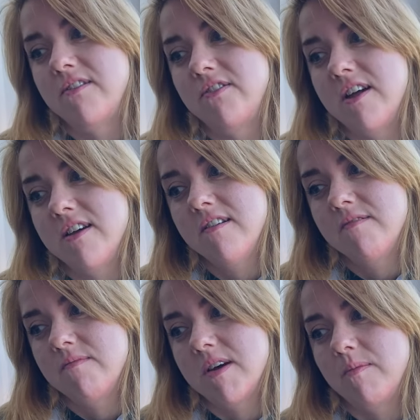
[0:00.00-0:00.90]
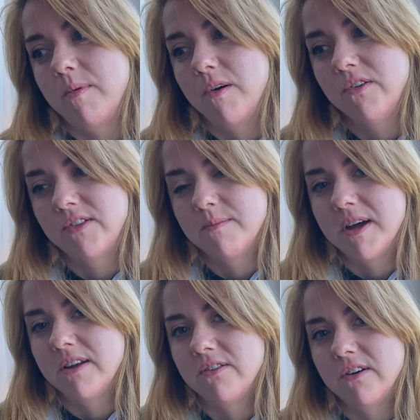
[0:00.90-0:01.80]
Janet, my boss, the
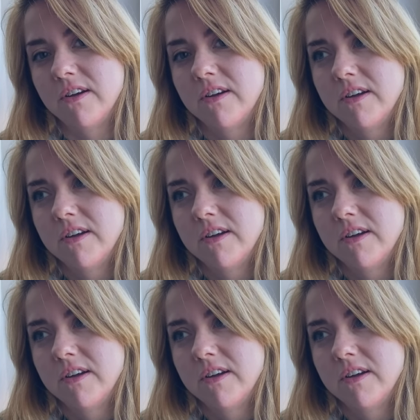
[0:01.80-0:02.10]
manager,